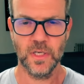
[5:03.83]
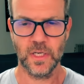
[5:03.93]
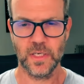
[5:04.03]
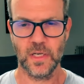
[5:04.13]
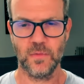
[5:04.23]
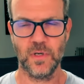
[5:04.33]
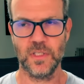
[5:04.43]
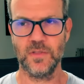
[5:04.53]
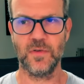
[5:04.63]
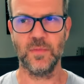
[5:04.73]
and the other one
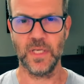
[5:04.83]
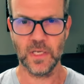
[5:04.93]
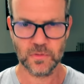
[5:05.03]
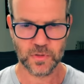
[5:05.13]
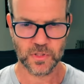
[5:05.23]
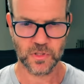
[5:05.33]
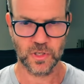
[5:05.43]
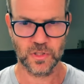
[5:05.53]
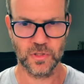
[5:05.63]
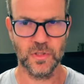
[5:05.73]
is from the
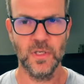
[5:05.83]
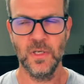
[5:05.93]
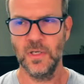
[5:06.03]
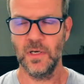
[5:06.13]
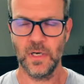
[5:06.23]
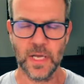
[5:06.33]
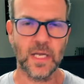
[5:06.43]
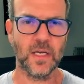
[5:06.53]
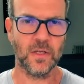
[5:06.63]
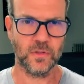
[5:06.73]
infrastructure
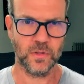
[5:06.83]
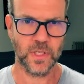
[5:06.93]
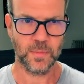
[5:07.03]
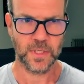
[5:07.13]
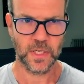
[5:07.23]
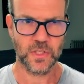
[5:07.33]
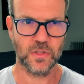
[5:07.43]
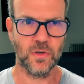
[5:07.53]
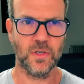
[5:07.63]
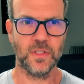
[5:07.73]
laying out all the
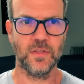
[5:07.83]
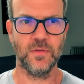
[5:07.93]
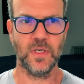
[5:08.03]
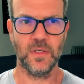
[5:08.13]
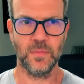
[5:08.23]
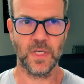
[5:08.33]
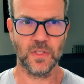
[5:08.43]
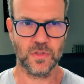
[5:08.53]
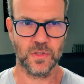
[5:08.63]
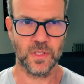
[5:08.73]
application on it and, and making
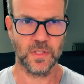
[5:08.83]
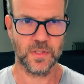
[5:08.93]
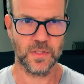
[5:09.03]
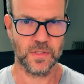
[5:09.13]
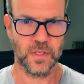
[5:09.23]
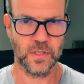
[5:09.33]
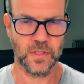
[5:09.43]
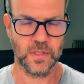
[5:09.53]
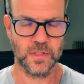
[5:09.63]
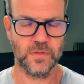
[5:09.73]
sure that this is uh,
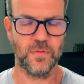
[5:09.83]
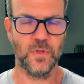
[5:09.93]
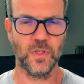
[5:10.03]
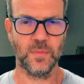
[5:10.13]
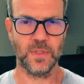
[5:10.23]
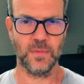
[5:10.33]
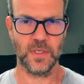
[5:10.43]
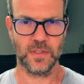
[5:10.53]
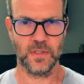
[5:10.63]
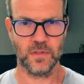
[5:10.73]
this is fully
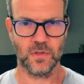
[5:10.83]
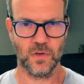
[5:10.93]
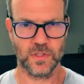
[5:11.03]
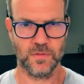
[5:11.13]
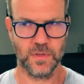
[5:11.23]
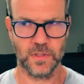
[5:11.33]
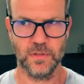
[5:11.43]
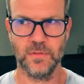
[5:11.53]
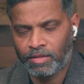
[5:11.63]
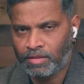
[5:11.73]
optimized and cost effective.